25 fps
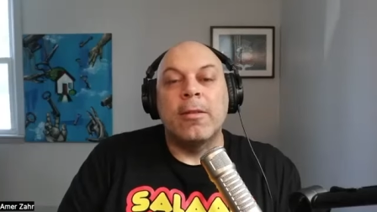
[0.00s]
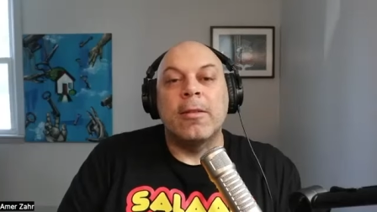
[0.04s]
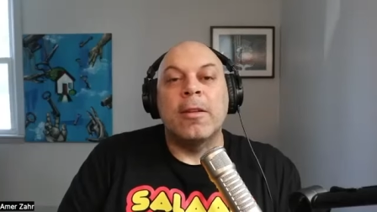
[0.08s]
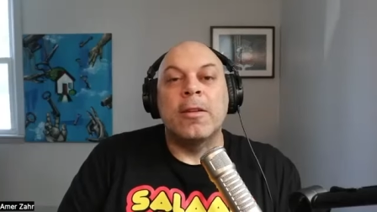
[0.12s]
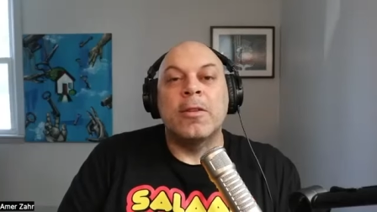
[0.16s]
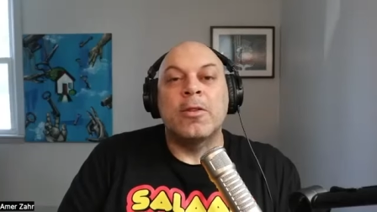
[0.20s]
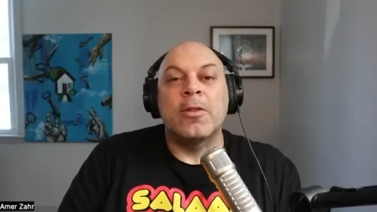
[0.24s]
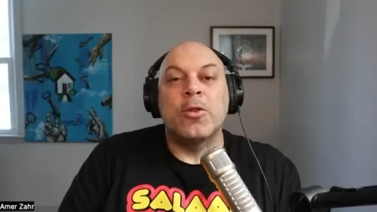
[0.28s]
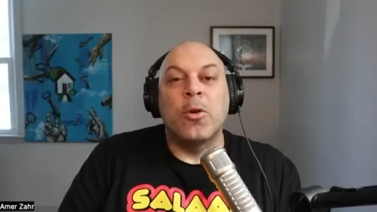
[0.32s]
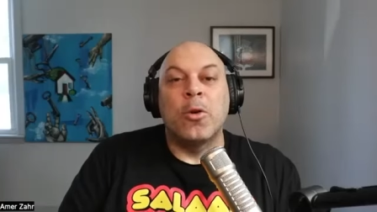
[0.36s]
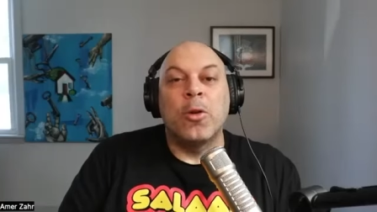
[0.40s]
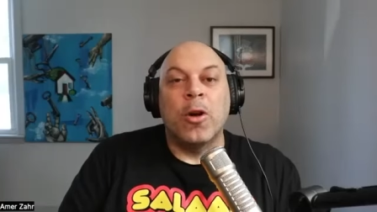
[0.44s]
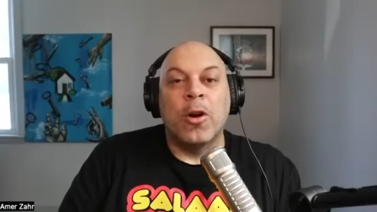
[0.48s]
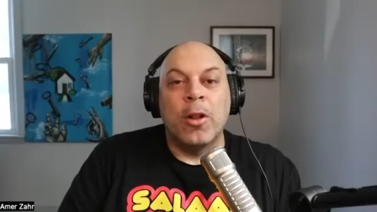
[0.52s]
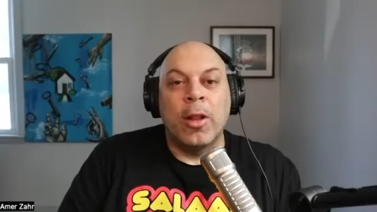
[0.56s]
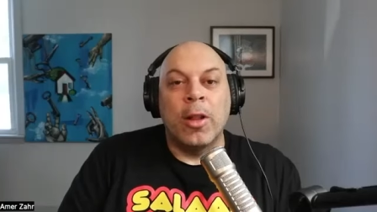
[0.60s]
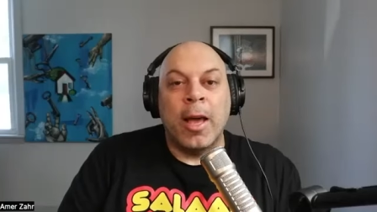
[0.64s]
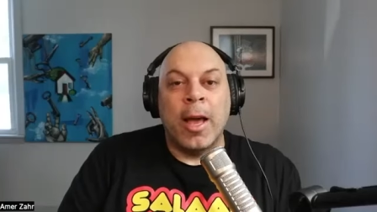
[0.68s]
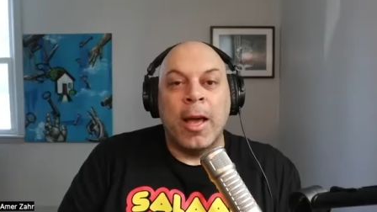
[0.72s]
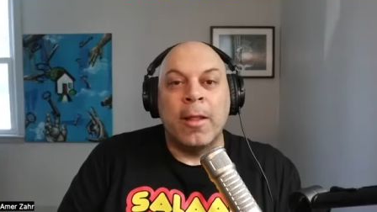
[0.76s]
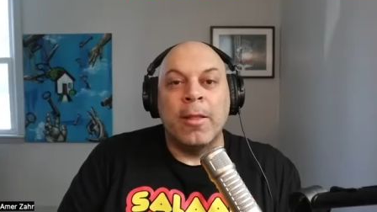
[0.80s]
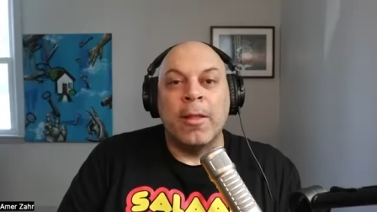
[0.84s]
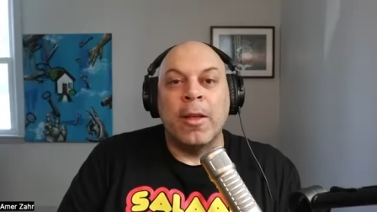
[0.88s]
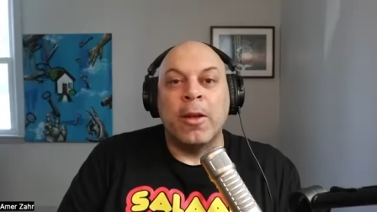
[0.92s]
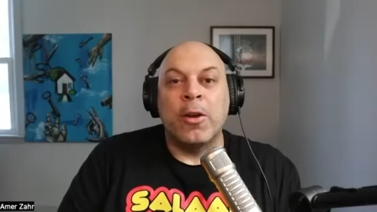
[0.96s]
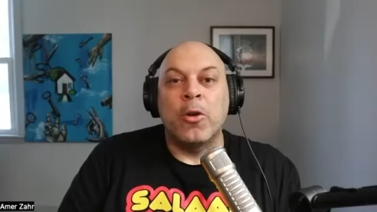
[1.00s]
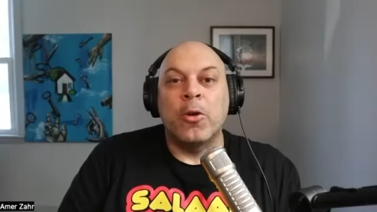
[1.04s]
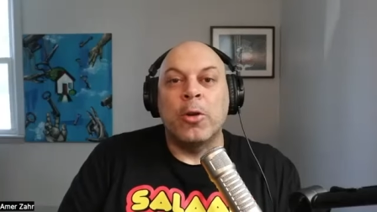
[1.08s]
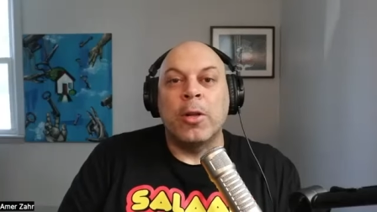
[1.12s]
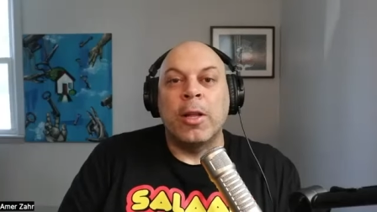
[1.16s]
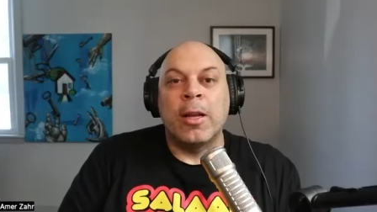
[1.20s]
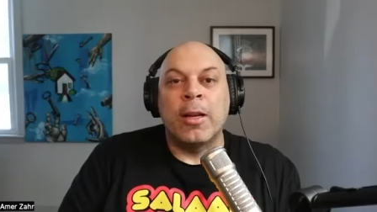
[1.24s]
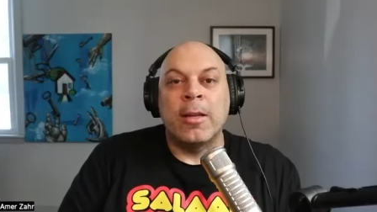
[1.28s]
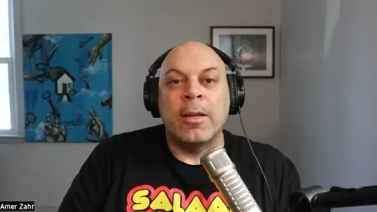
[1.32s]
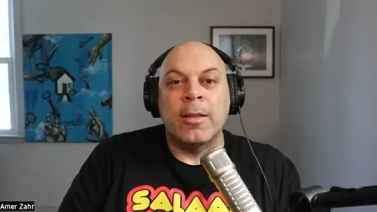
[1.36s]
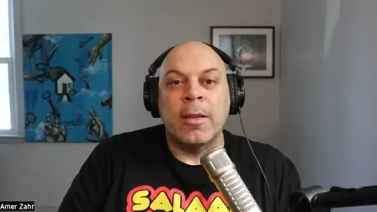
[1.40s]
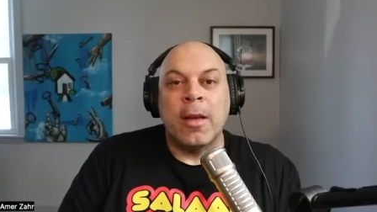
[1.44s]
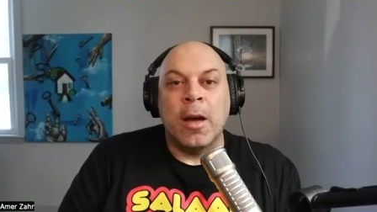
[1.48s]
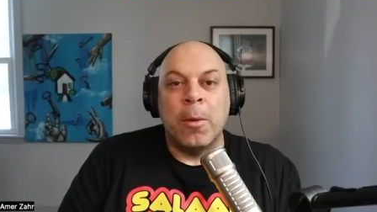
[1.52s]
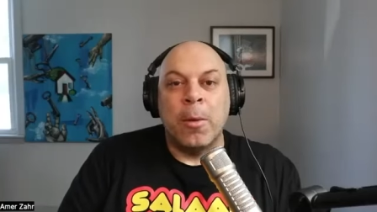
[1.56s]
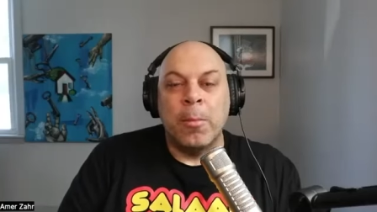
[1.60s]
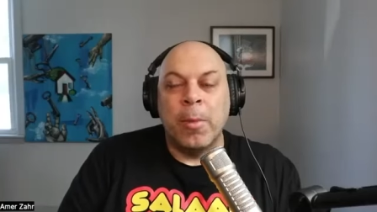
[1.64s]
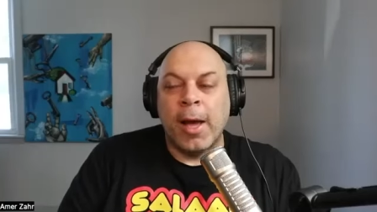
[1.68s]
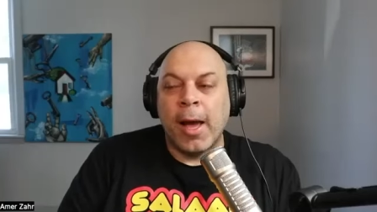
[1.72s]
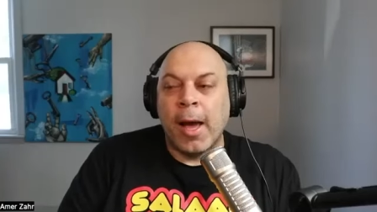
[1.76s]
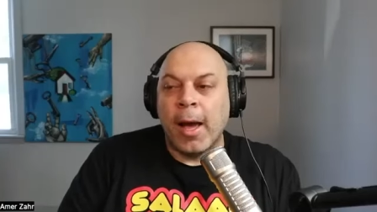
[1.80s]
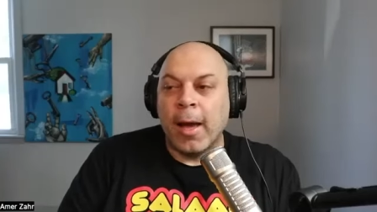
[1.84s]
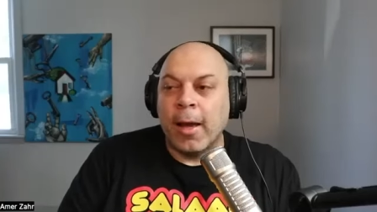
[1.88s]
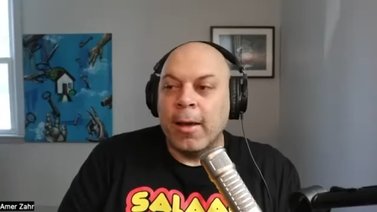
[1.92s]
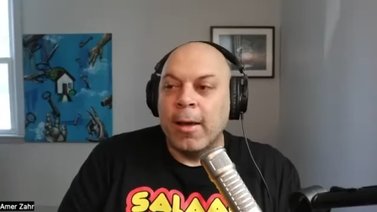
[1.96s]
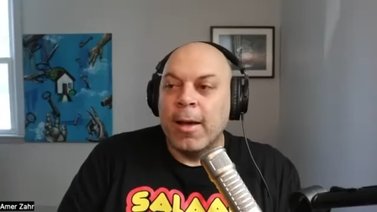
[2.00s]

They stole our land. They don't let us come back.